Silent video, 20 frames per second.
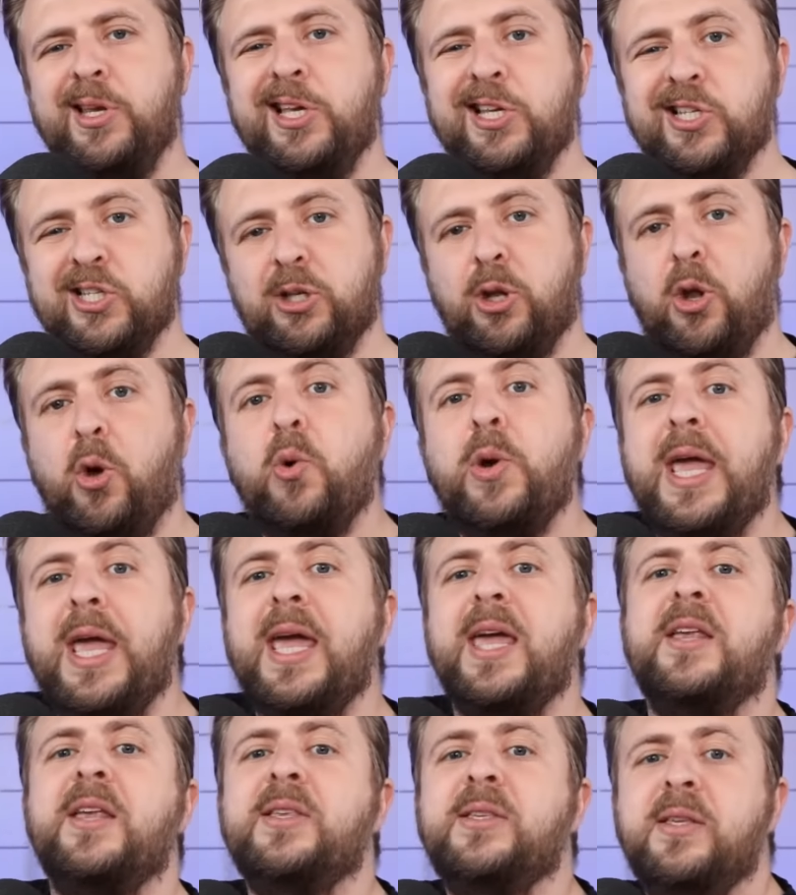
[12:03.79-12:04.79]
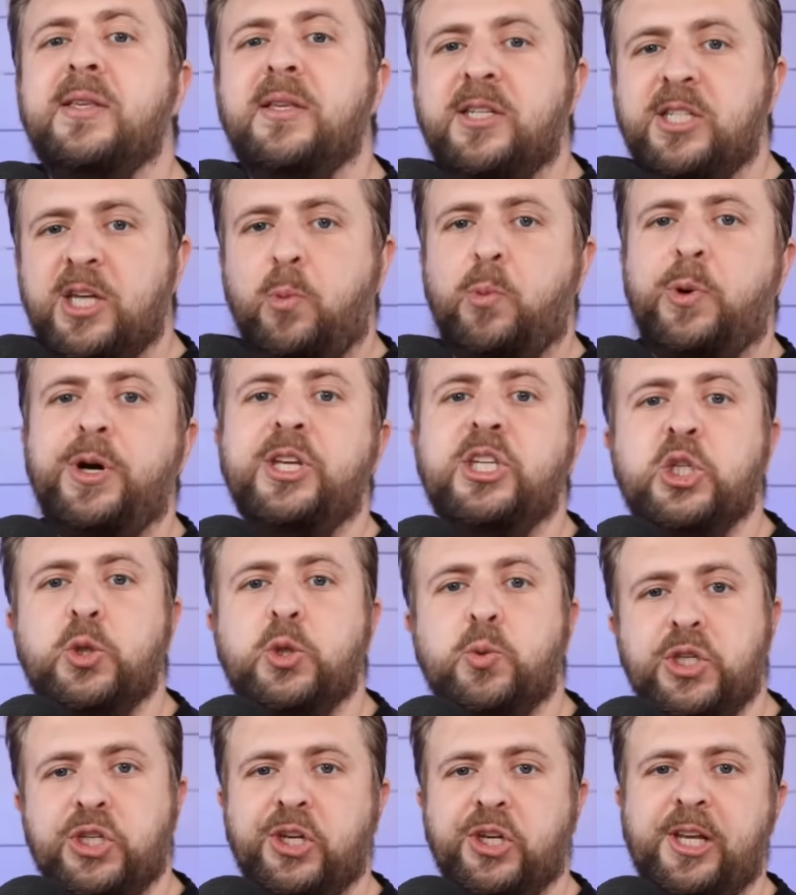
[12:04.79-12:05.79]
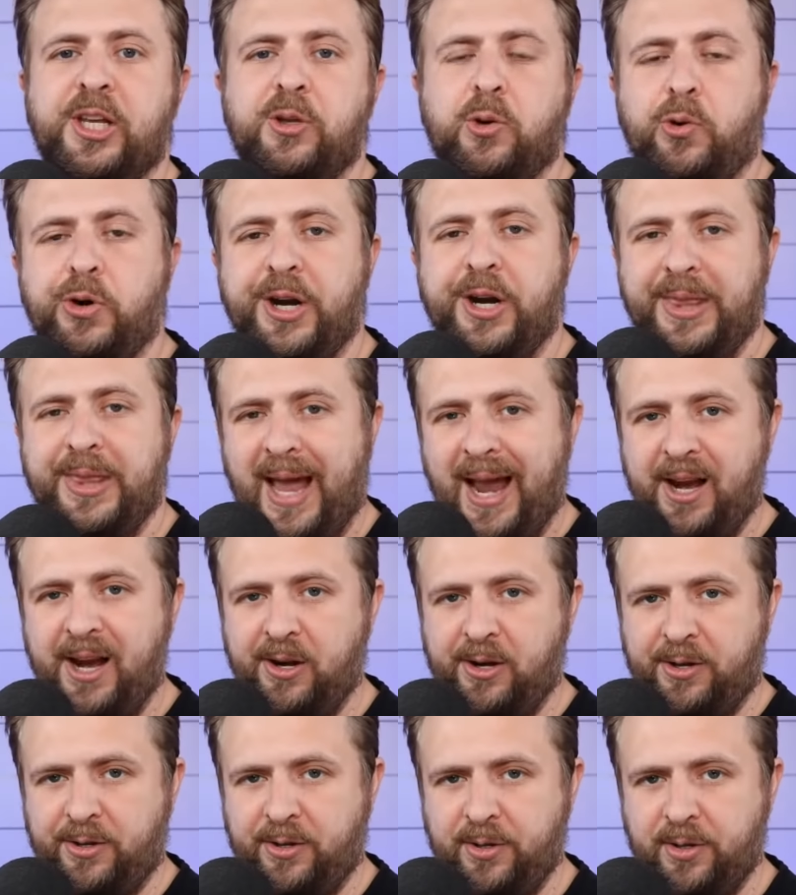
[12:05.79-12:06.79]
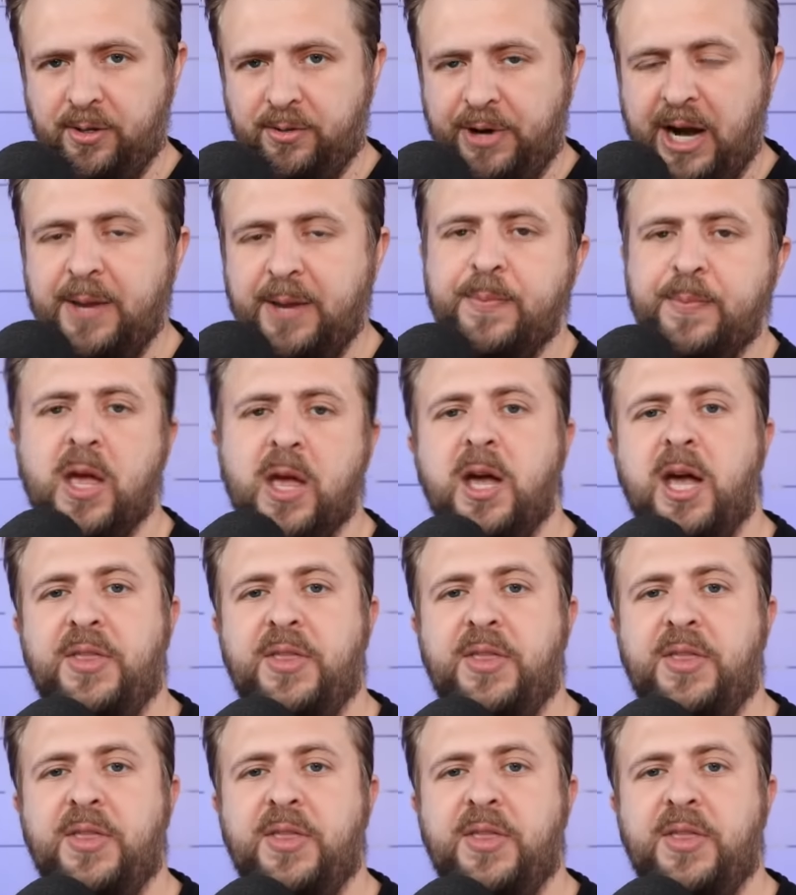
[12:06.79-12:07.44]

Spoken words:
is located somewhere in Switzerland or in Ireland, right?